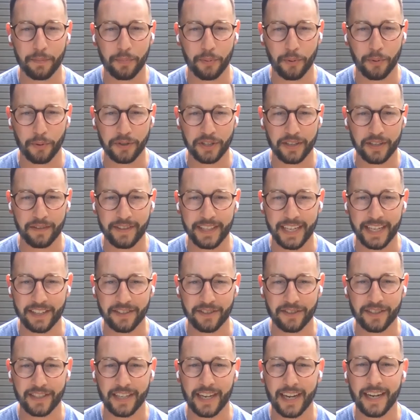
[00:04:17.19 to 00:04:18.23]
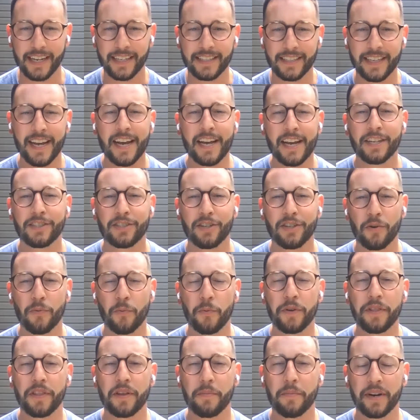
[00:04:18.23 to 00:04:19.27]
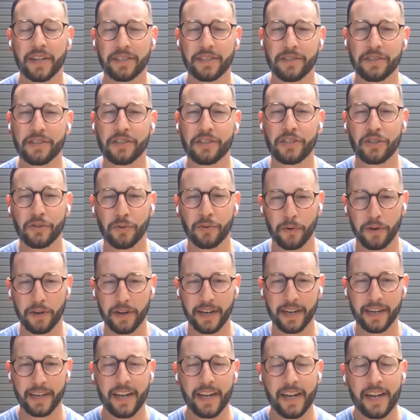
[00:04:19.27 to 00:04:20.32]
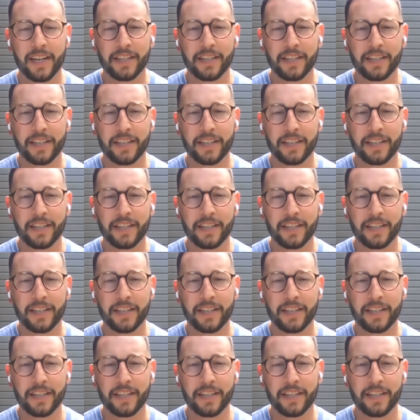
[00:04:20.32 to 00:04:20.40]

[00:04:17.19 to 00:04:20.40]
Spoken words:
portion of the exercise. So when the muscle is shortening.